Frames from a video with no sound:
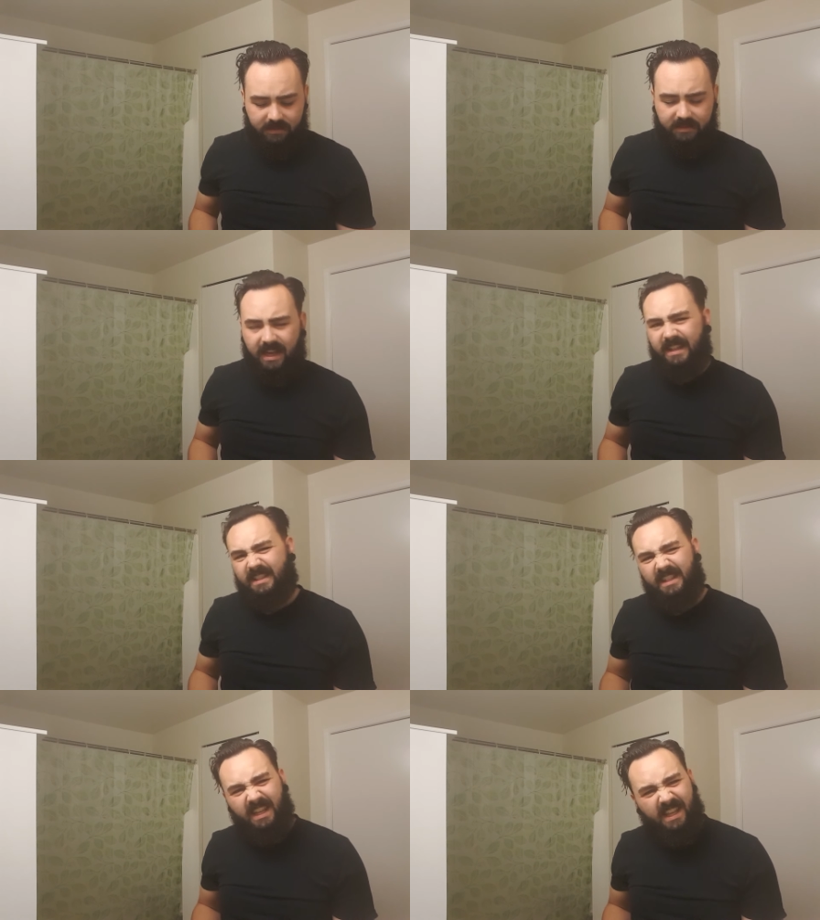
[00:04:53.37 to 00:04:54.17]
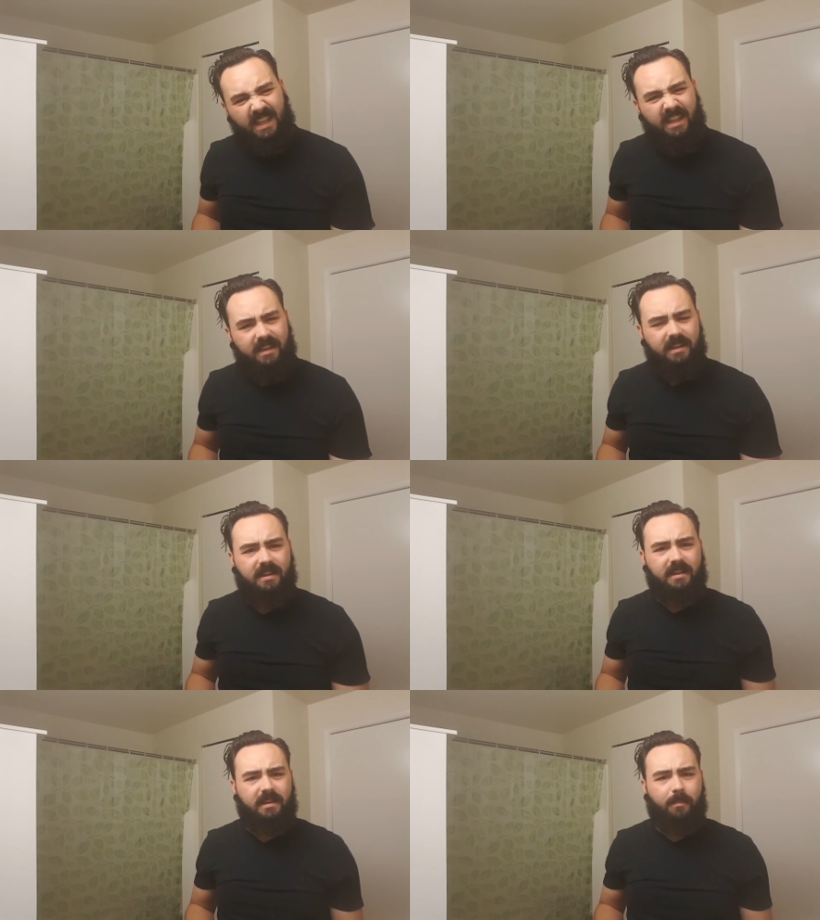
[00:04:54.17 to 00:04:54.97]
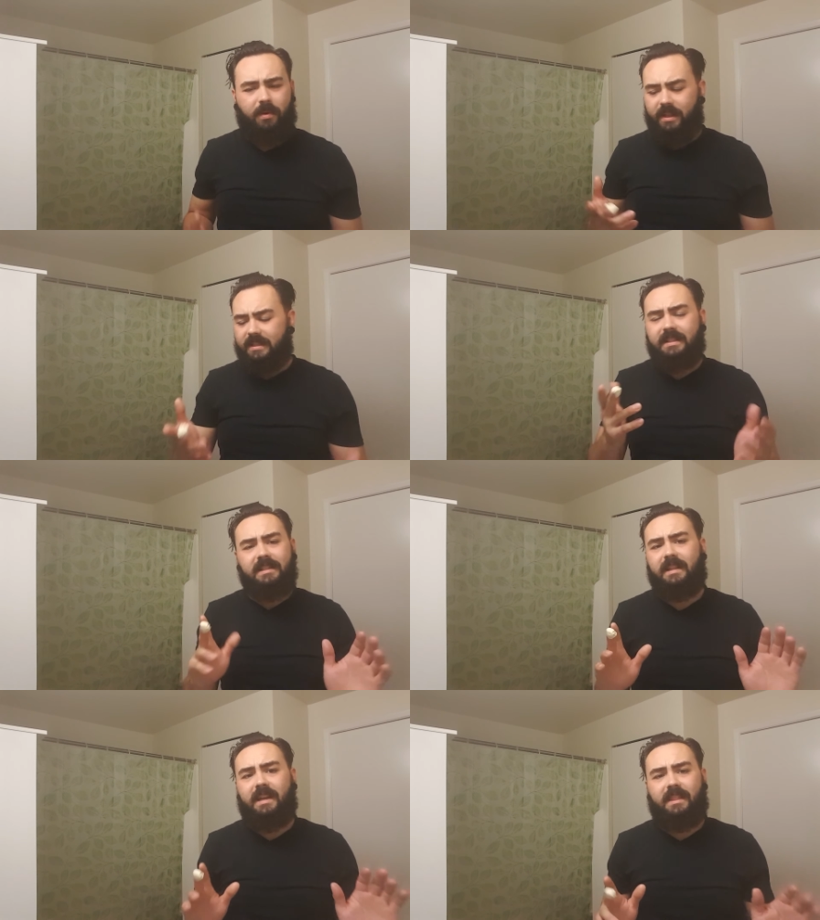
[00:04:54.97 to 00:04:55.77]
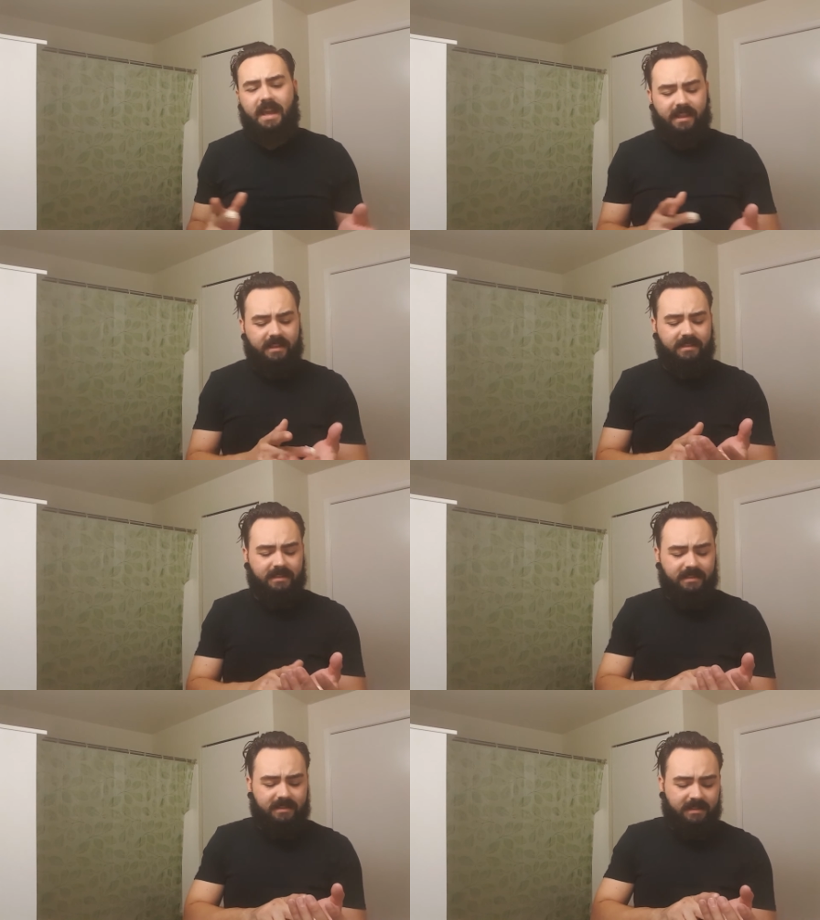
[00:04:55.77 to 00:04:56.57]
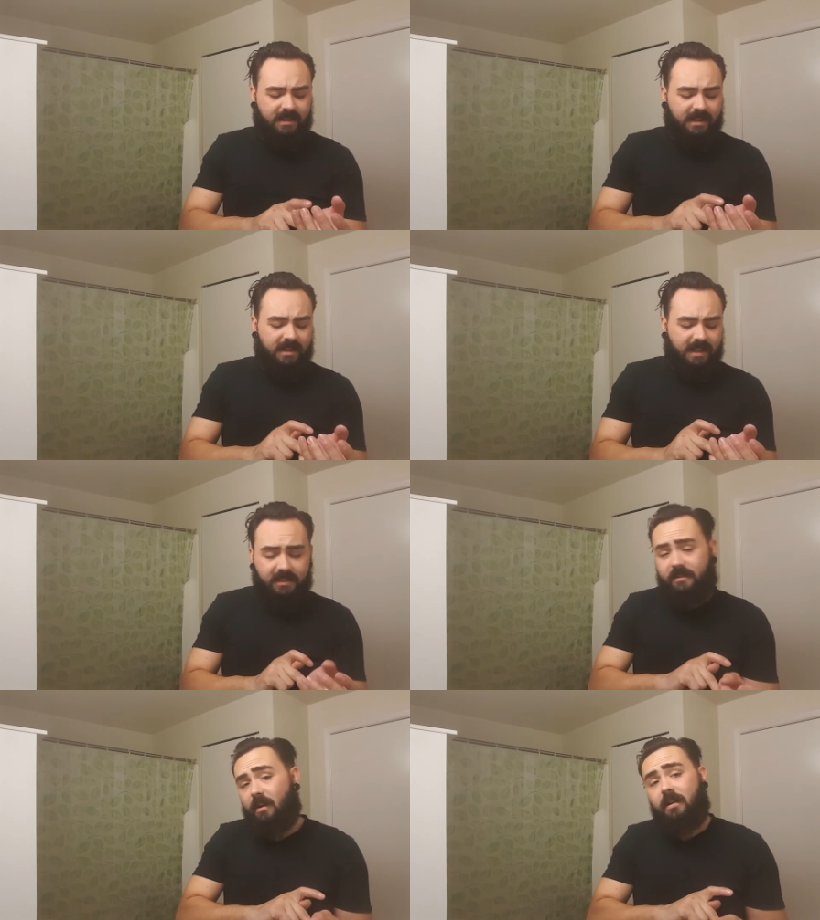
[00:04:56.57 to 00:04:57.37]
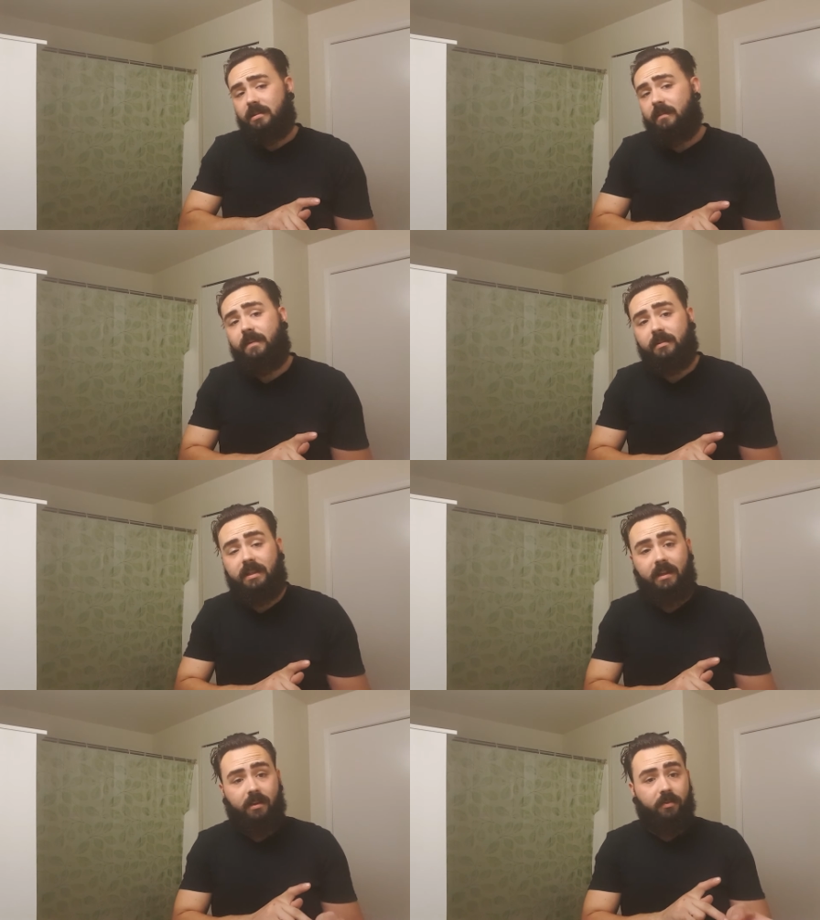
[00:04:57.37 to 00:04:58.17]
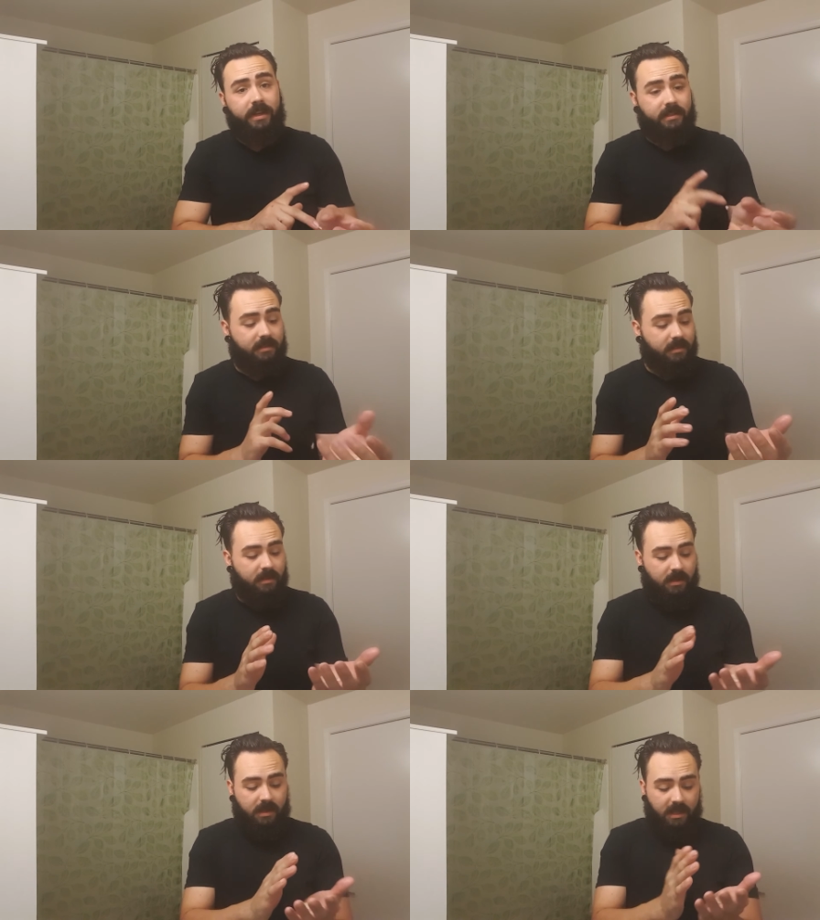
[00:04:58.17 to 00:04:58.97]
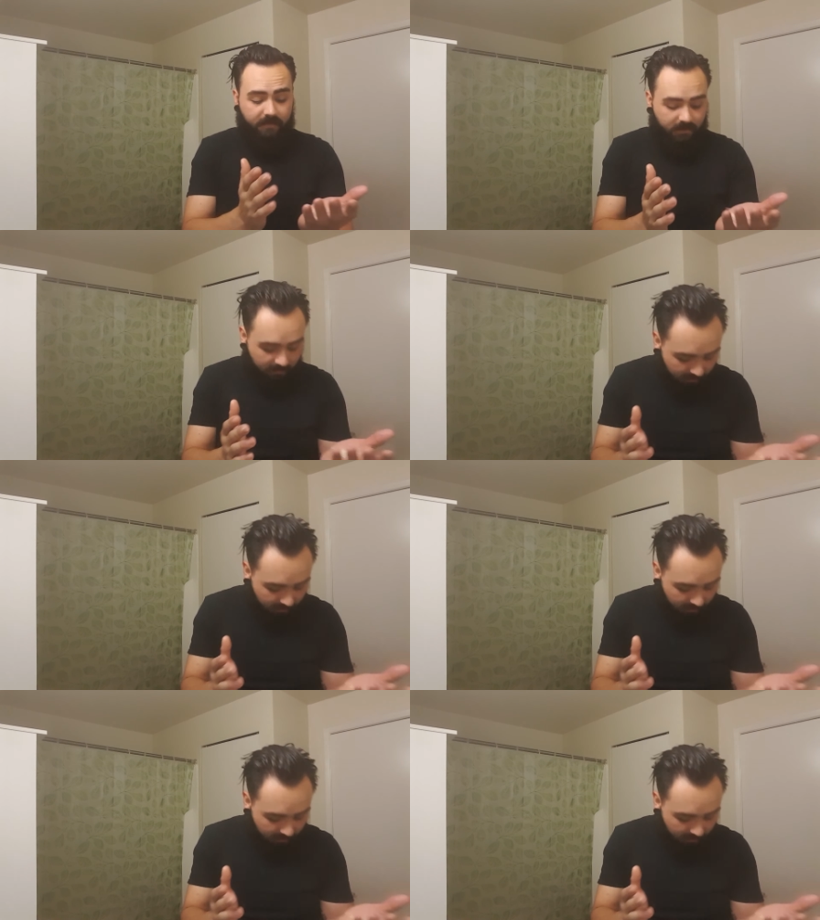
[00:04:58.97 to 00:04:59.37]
kind of sticky, but this isn't like that. This honestly feels like a grease. It feels a